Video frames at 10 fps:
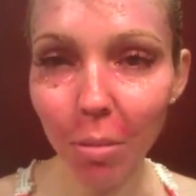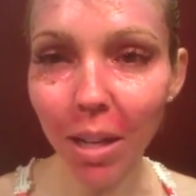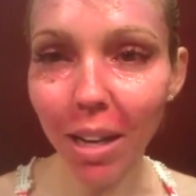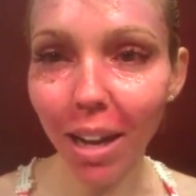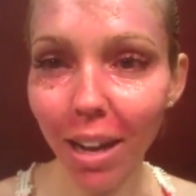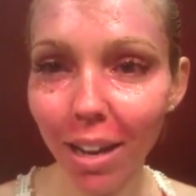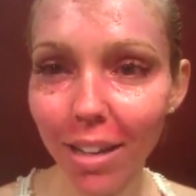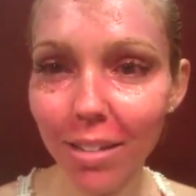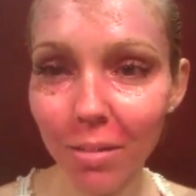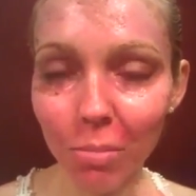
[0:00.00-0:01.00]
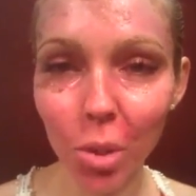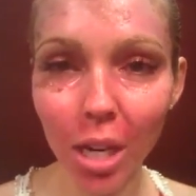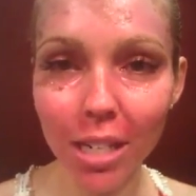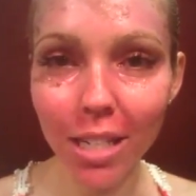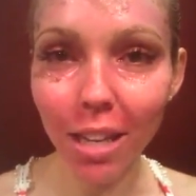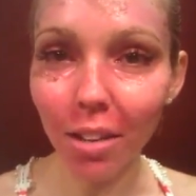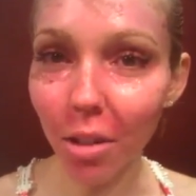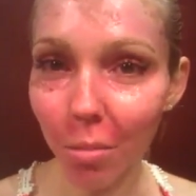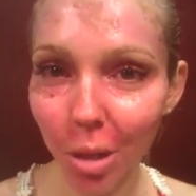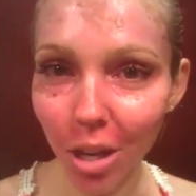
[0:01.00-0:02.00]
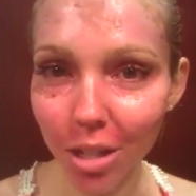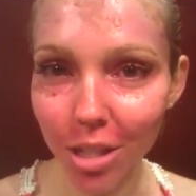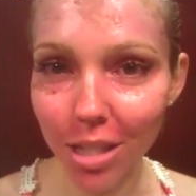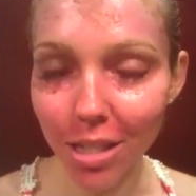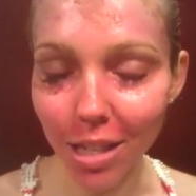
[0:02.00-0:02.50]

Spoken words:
but I'm trying to take all the precautions